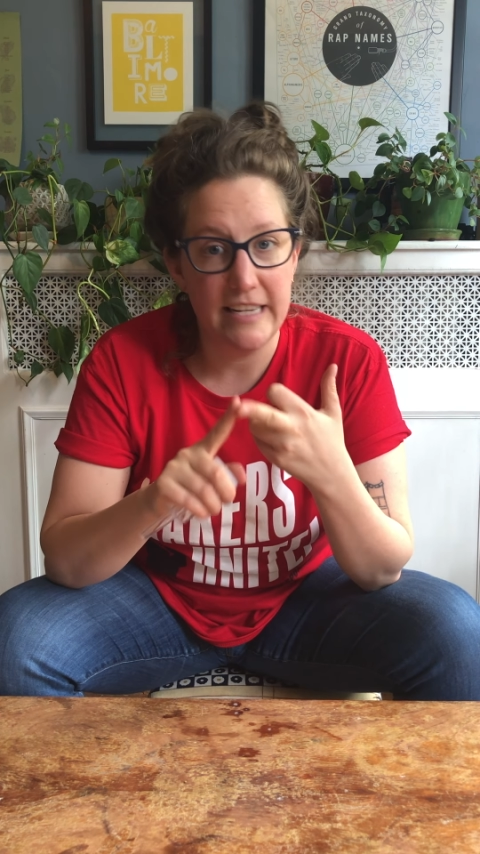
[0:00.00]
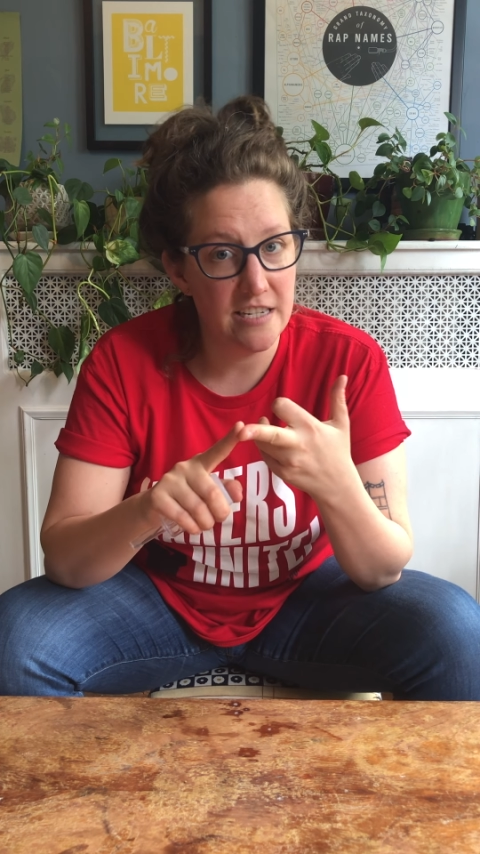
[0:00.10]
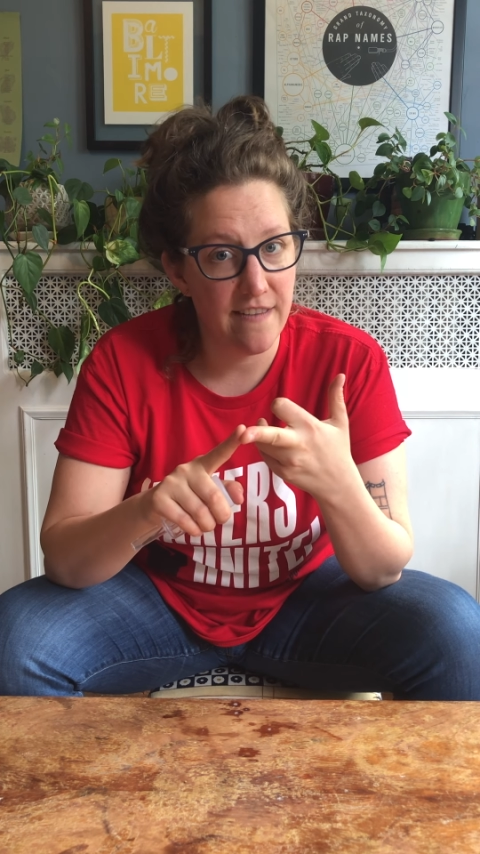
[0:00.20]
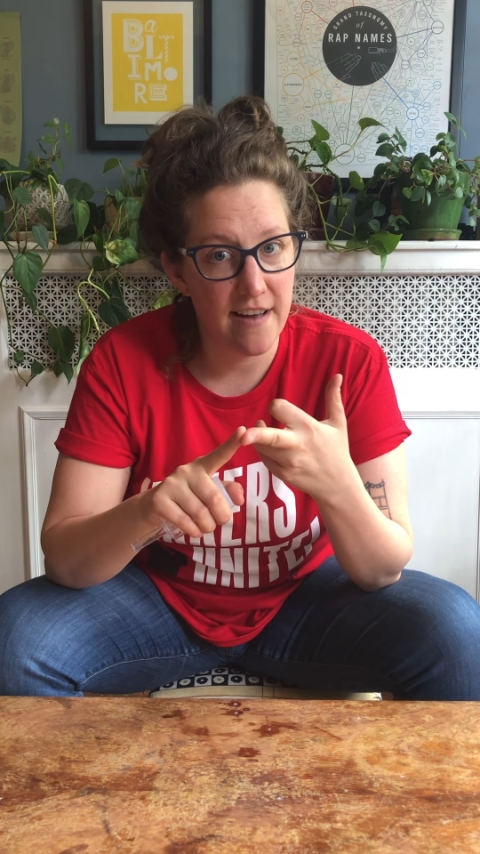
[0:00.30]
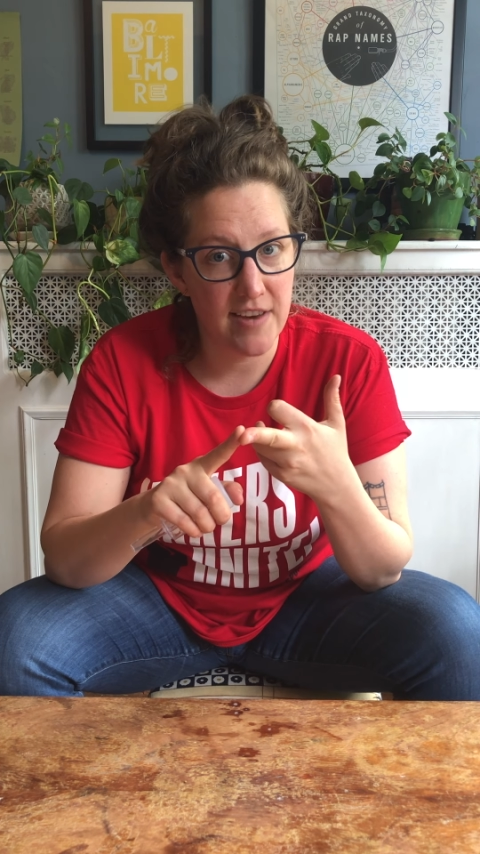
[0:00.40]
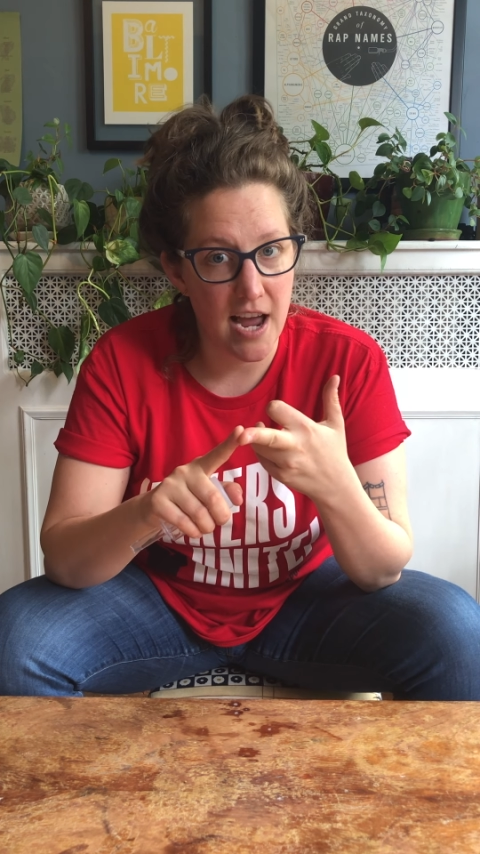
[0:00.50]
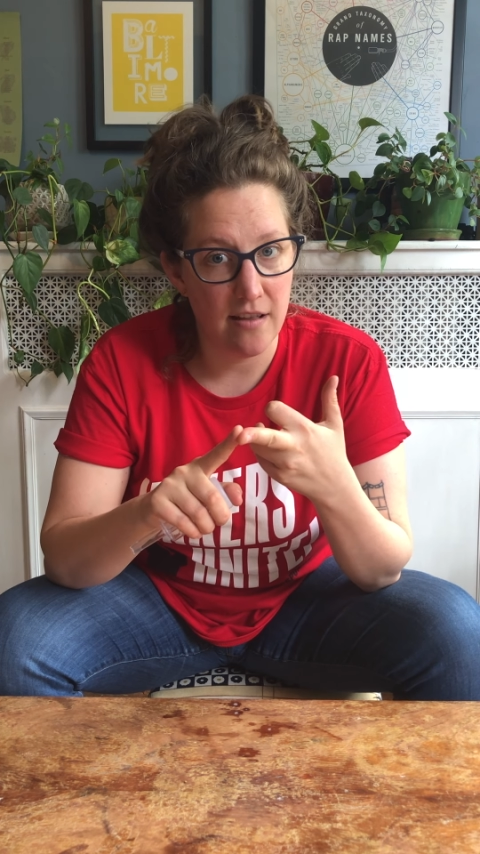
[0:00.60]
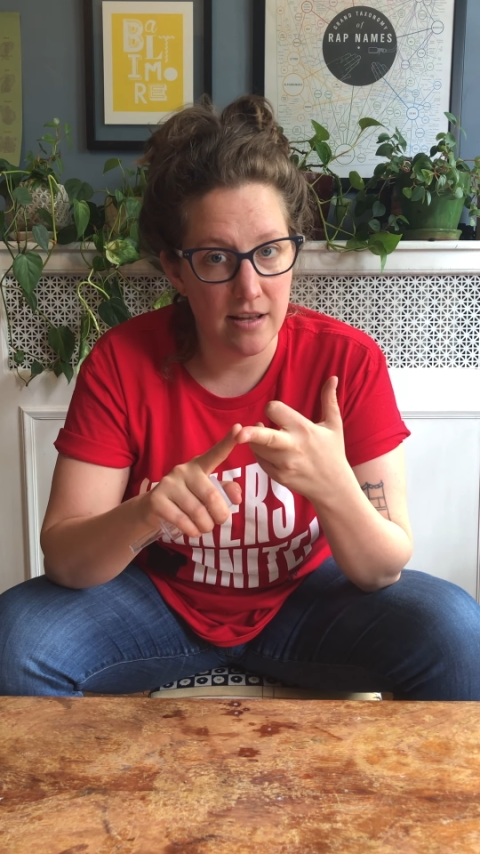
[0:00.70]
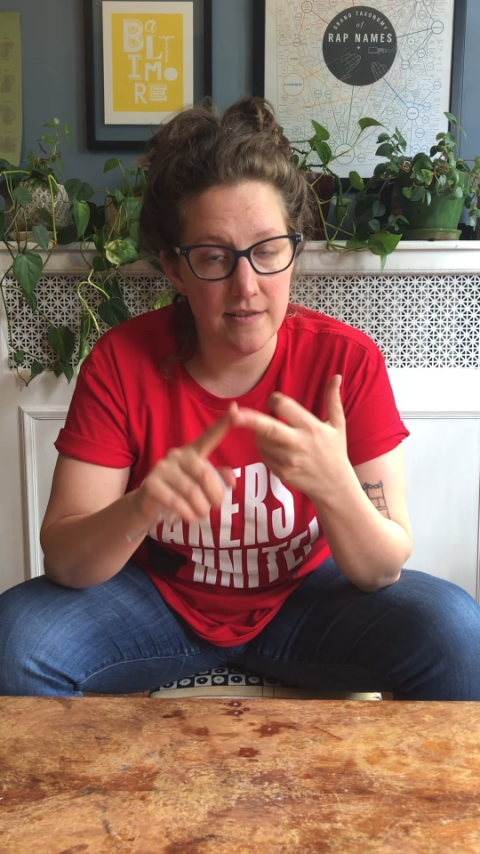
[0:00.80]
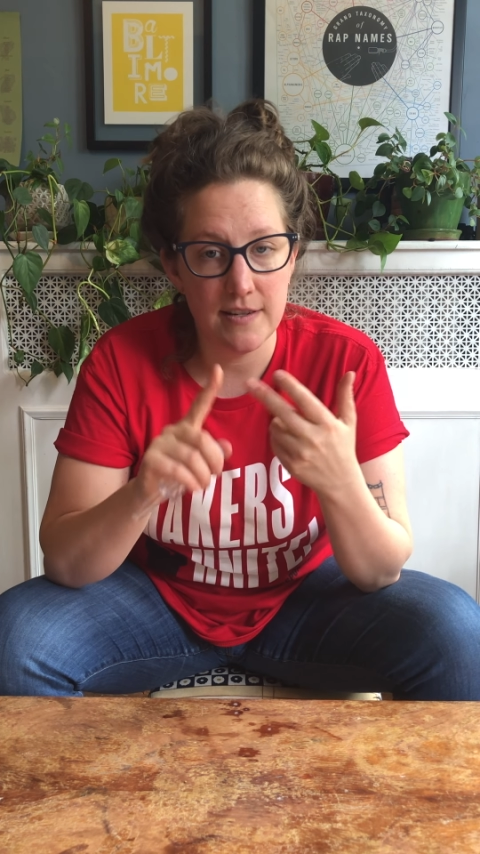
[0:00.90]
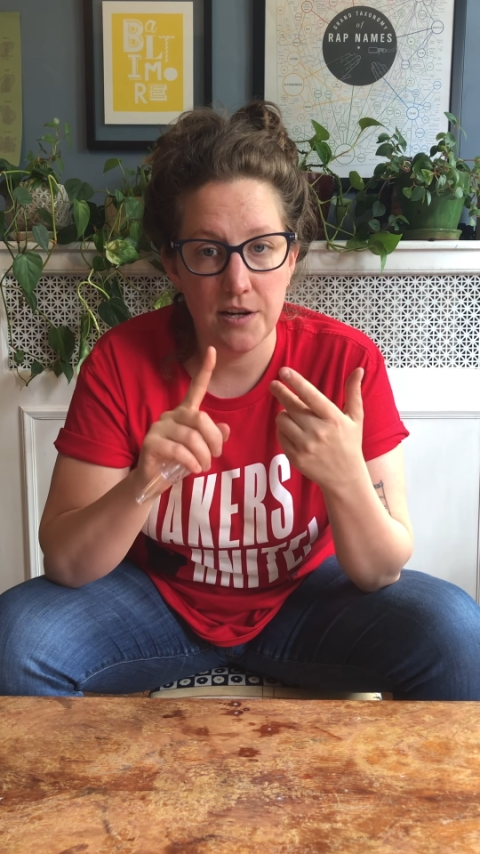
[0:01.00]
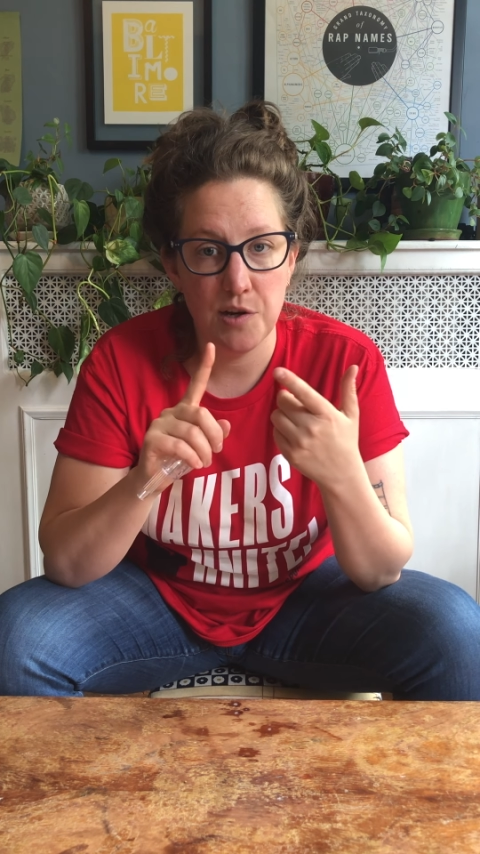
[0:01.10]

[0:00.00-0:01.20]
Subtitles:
least 5 gallons,